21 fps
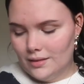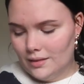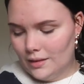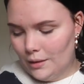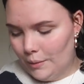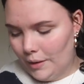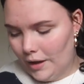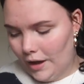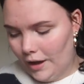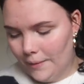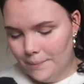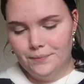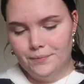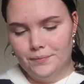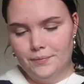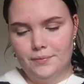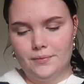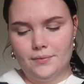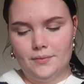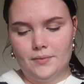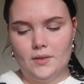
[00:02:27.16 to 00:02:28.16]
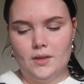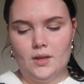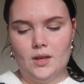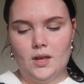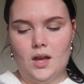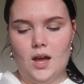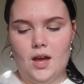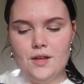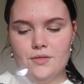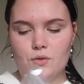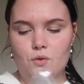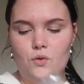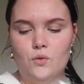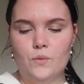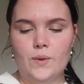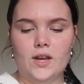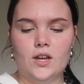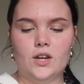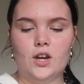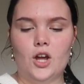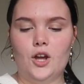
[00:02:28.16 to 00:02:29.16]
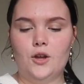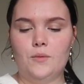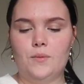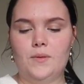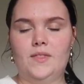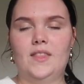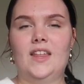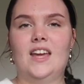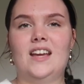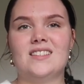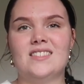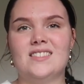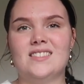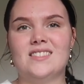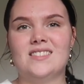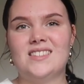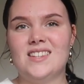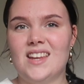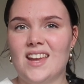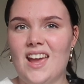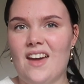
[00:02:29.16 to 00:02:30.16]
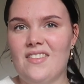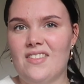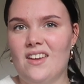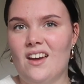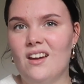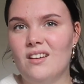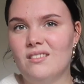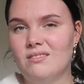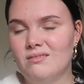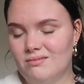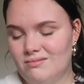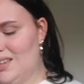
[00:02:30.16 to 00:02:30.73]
Here we go. I thought we could open this together